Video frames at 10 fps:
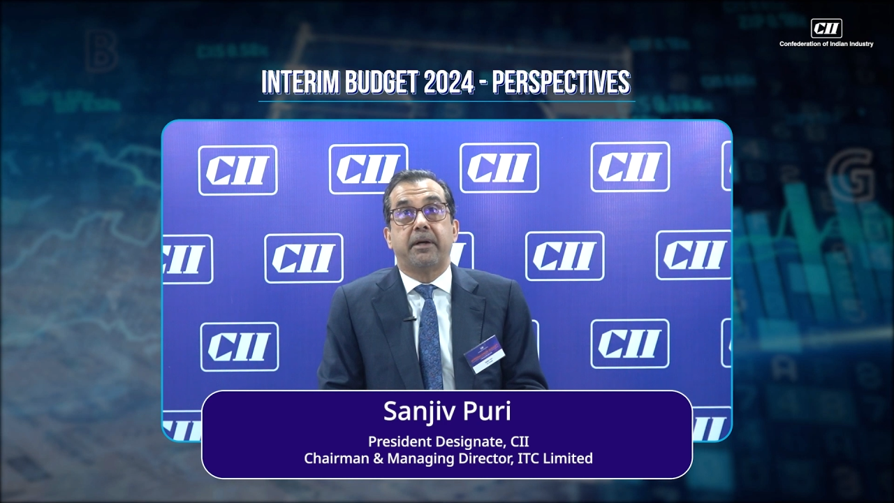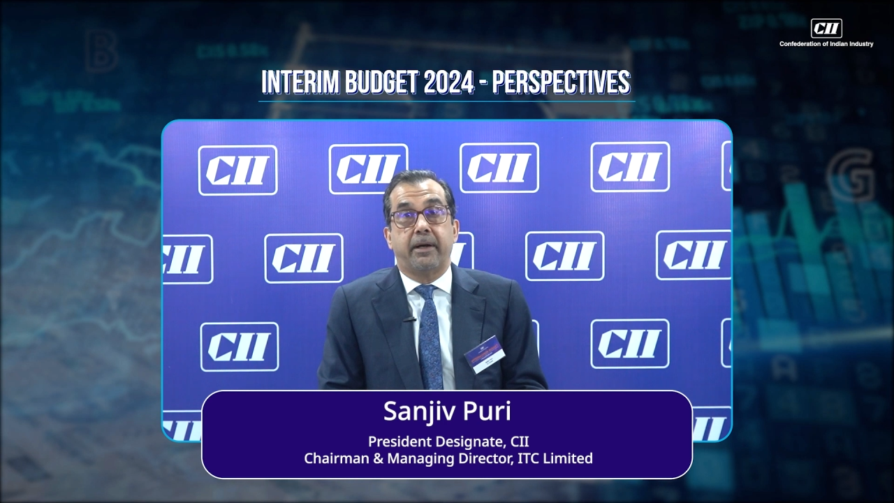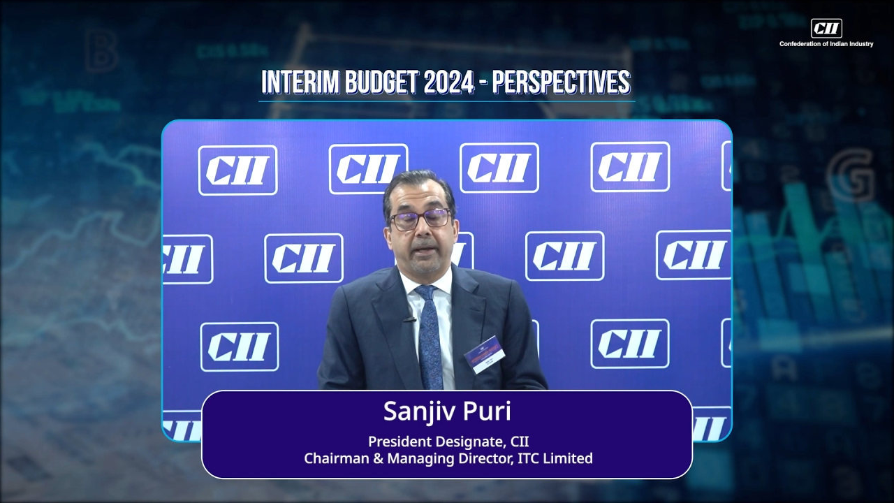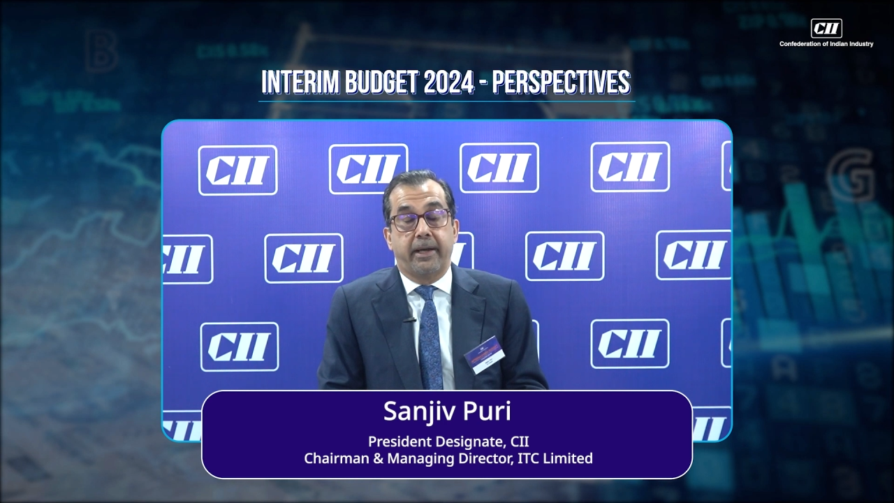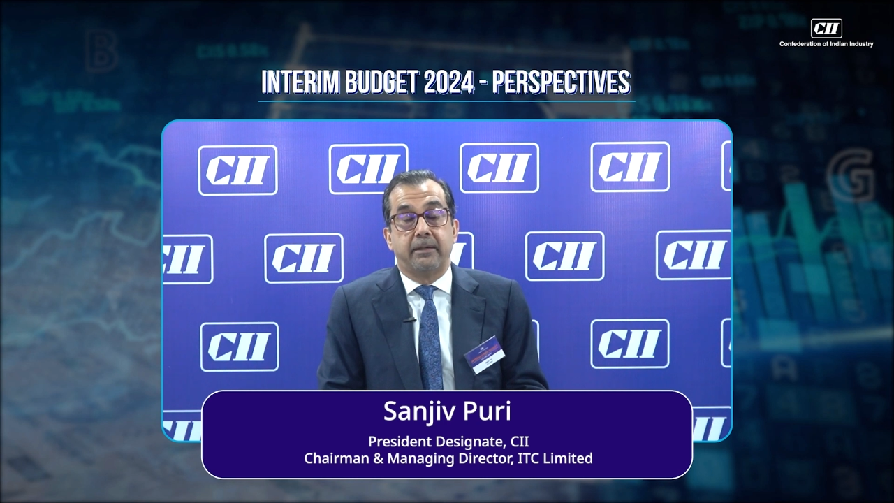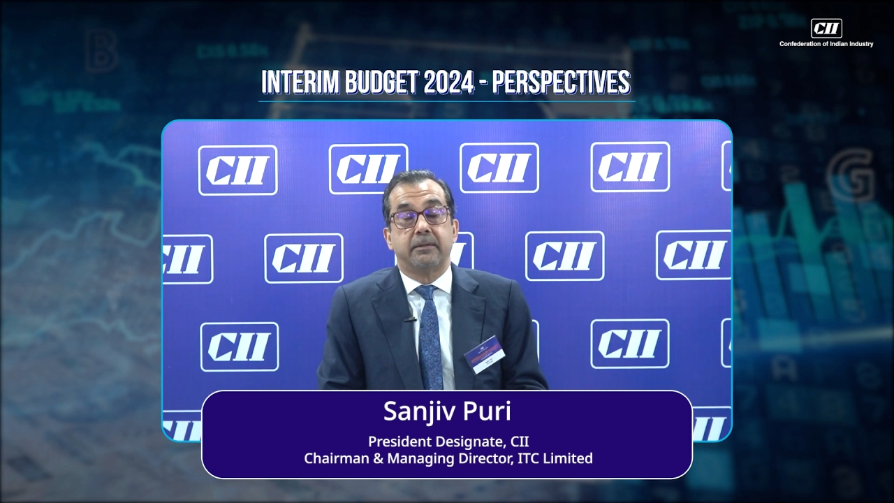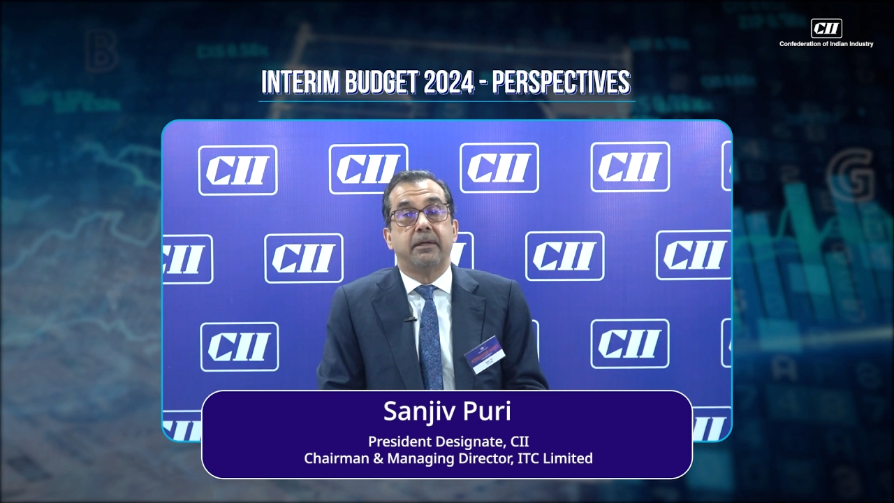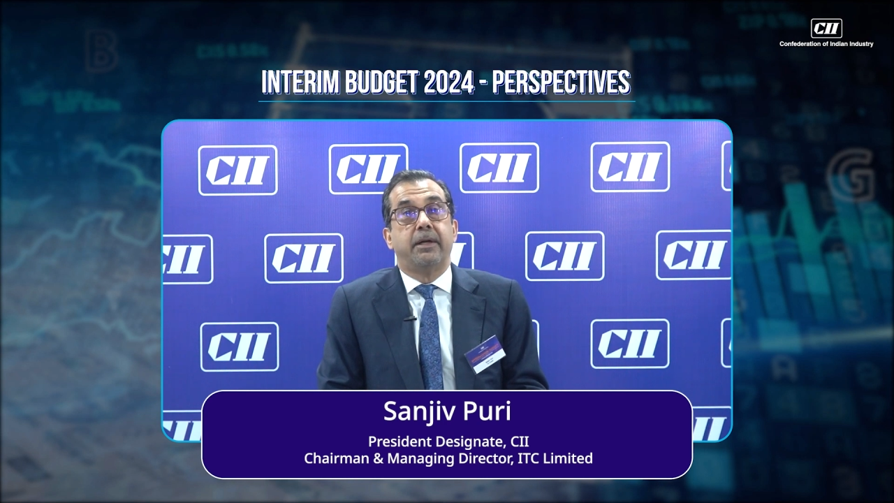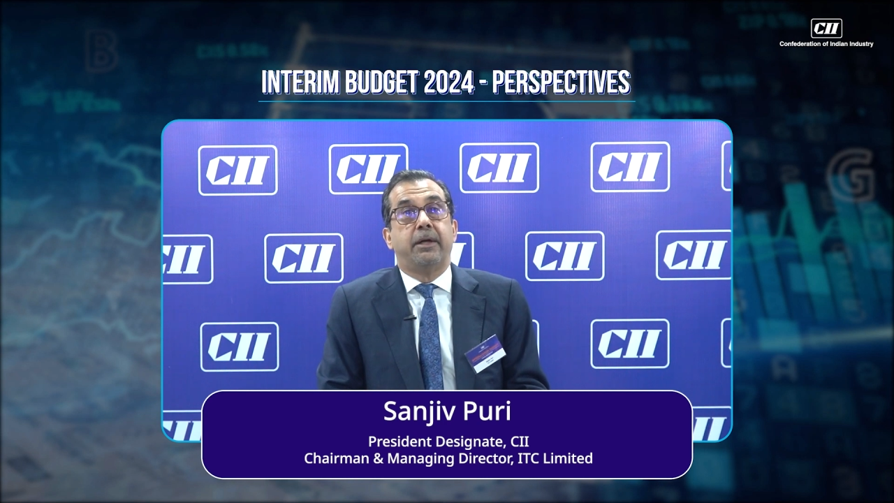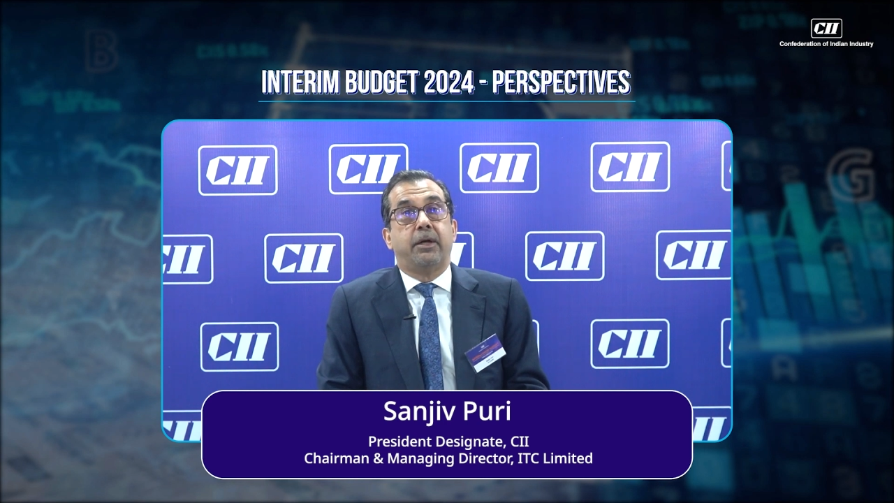bit ahead.
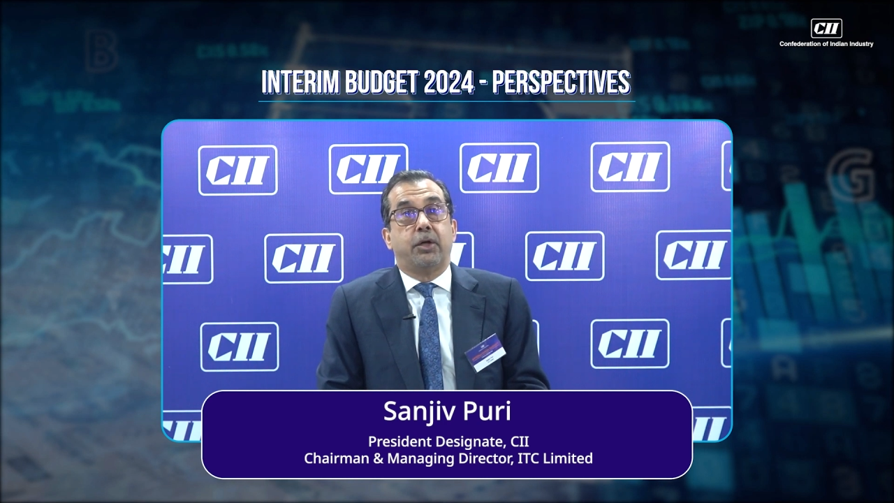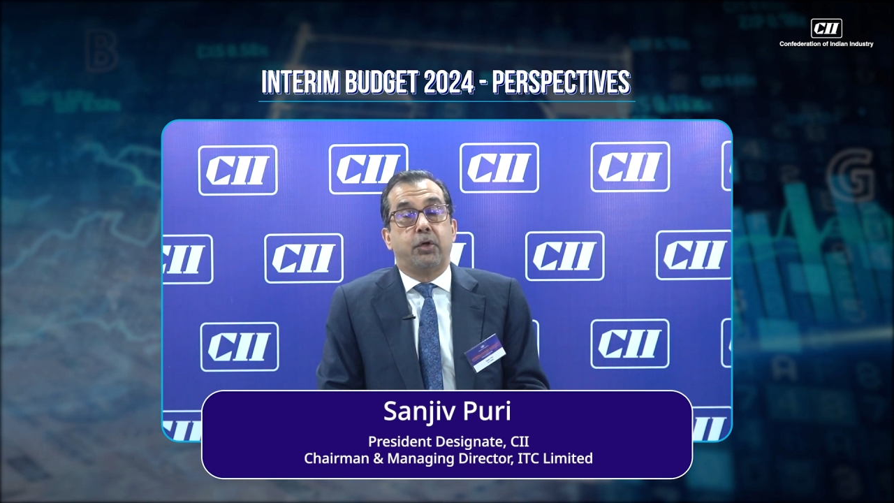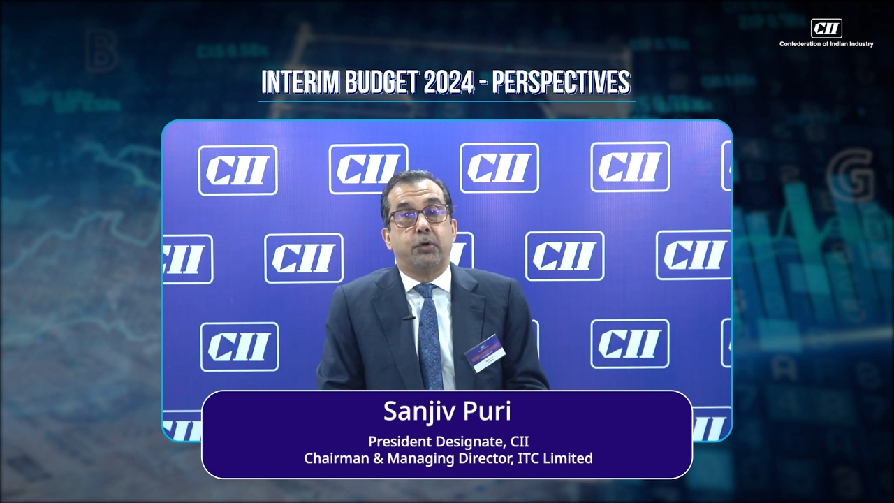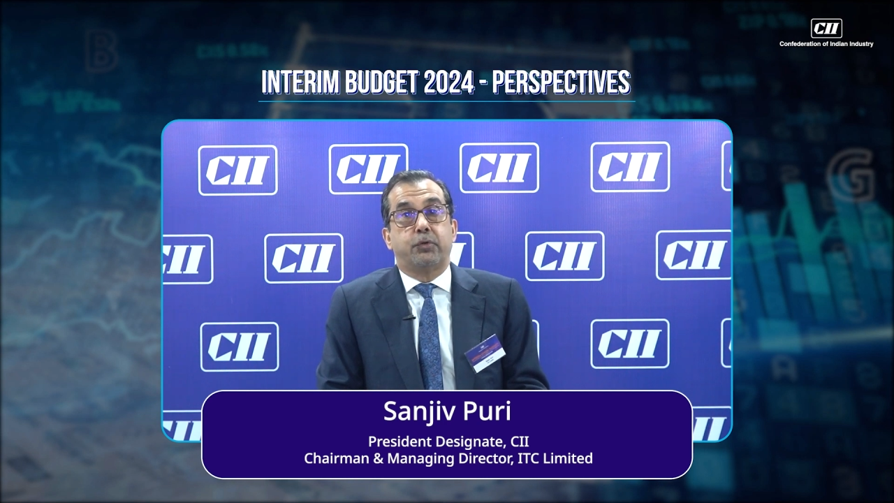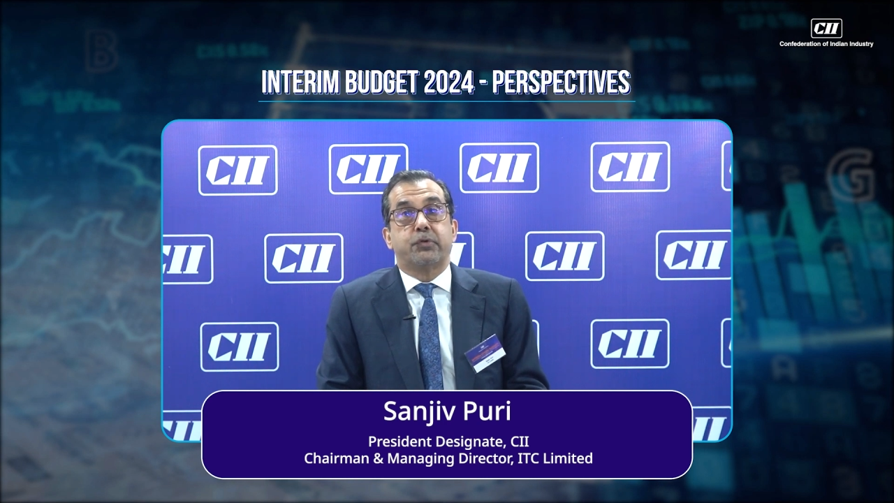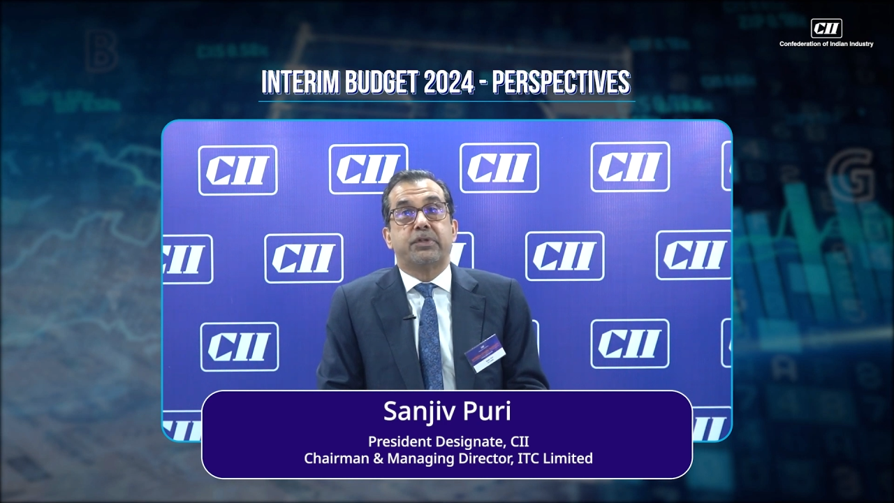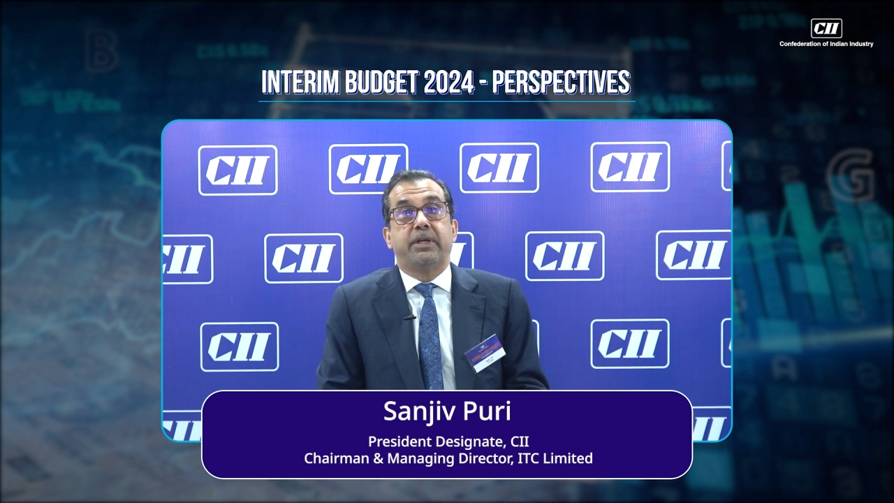Good to